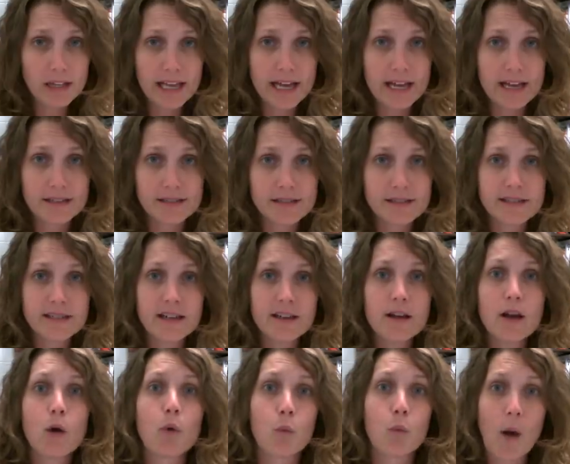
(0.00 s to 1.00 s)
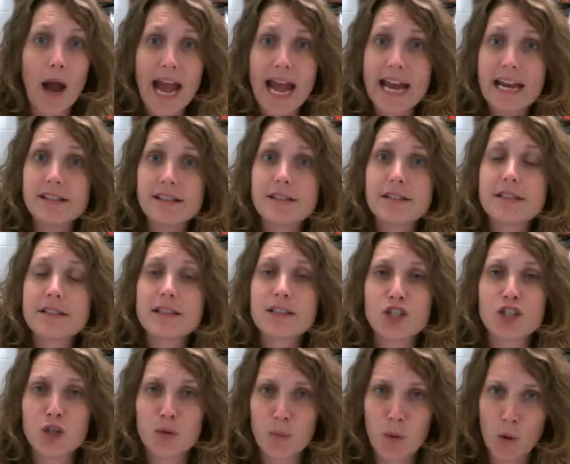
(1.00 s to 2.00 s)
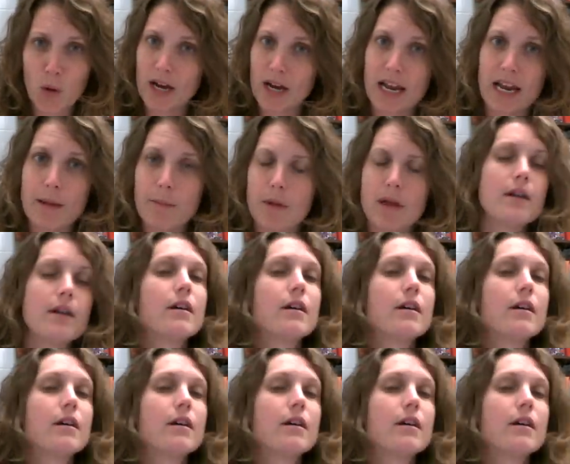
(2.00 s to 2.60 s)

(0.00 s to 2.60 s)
list reigns supreme.